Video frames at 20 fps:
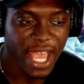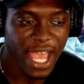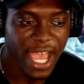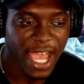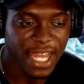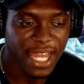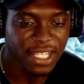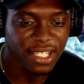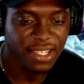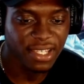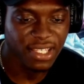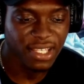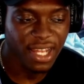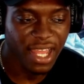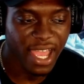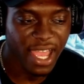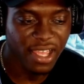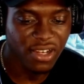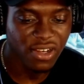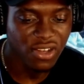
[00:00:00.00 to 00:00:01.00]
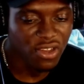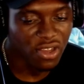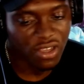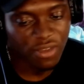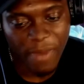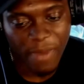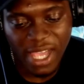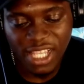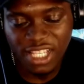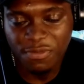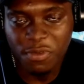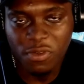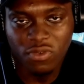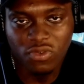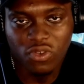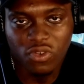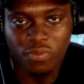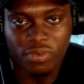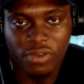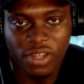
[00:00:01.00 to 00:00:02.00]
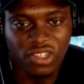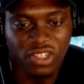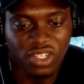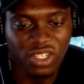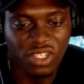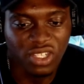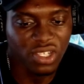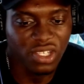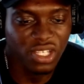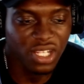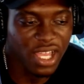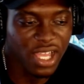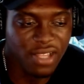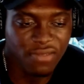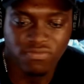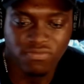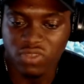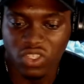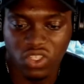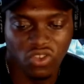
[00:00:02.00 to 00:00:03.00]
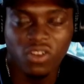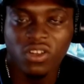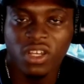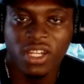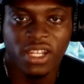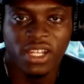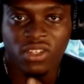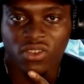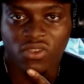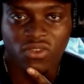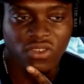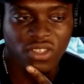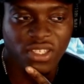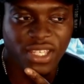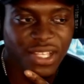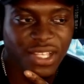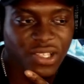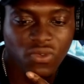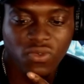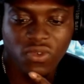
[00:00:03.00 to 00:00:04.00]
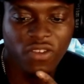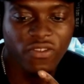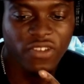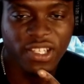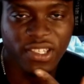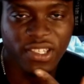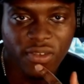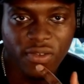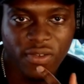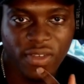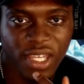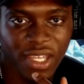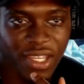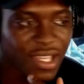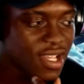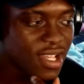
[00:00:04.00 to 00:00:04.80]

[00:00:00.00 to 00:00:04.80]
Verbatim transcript: and it's just like, look, my spiritual pressure is just like stronger than yours. That's all there is to it.